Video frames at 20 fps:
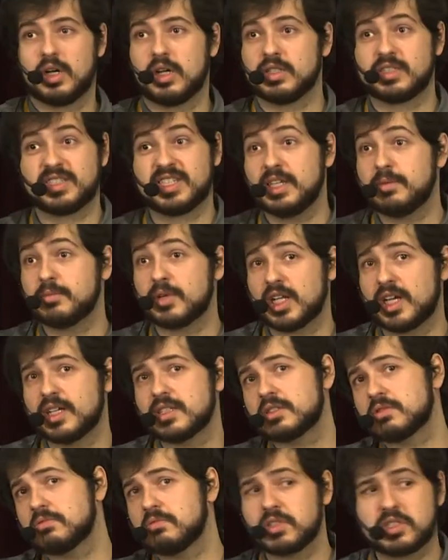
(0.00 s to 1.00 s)

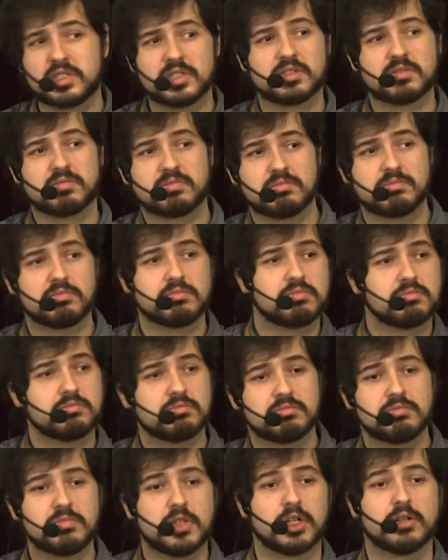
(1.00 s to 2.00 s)
schema-less, which is
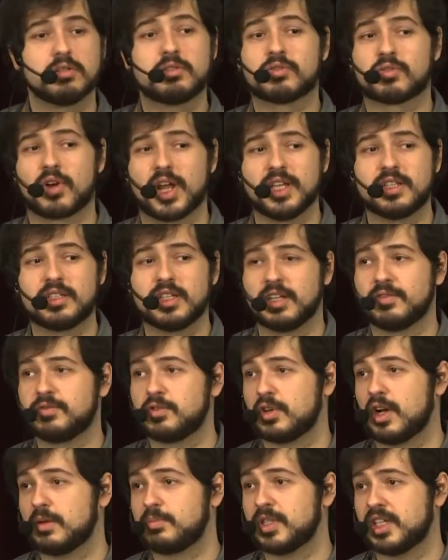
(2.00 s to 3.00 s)
great if
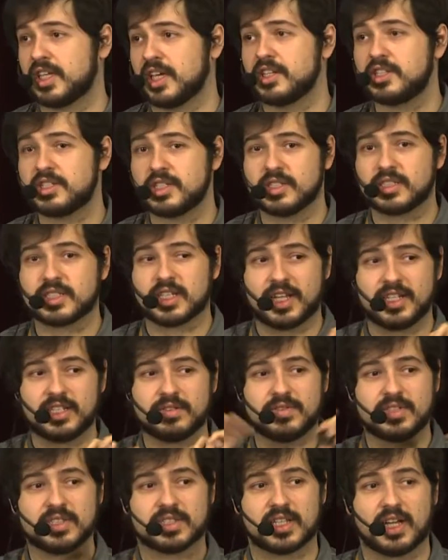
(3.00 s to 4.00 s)
your application is kind
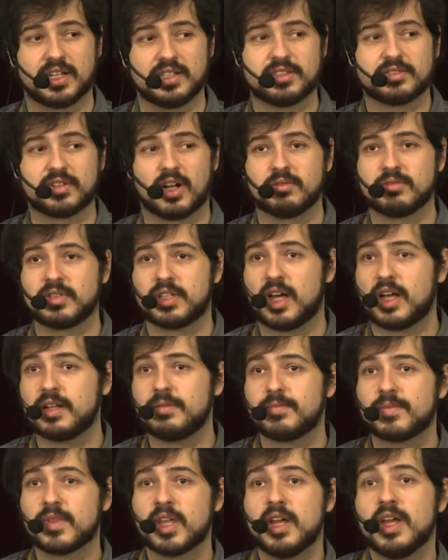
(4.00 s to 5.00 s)
of designed around that.
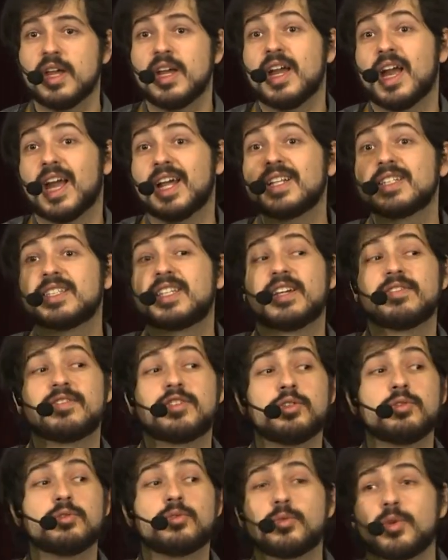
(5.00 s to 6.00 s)
And it gives
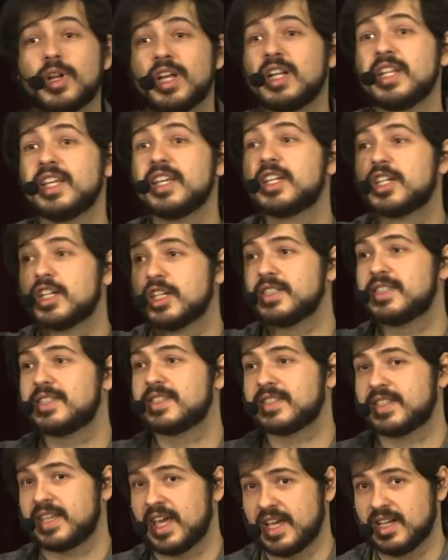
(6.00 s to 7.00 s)
you really good
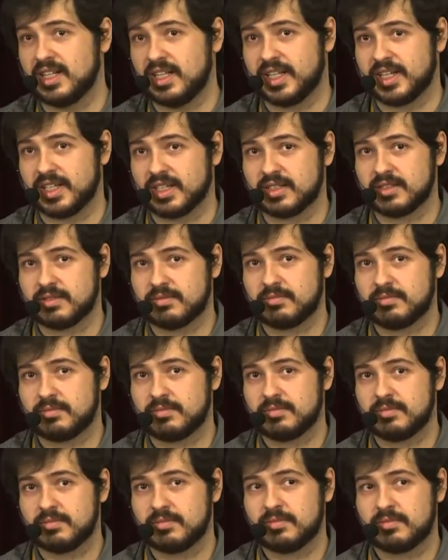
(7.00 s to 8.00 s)
scaling.
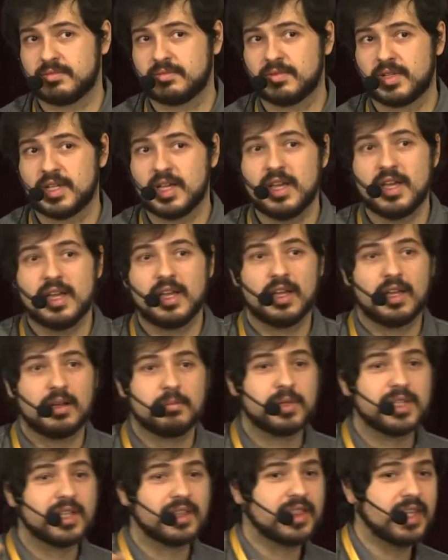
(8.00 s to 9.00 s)

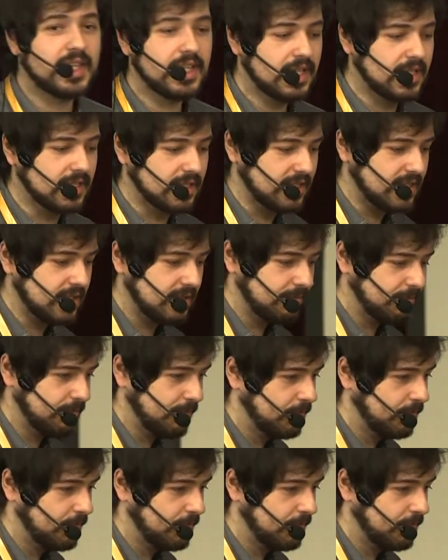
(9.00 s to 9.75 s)
But the thing is,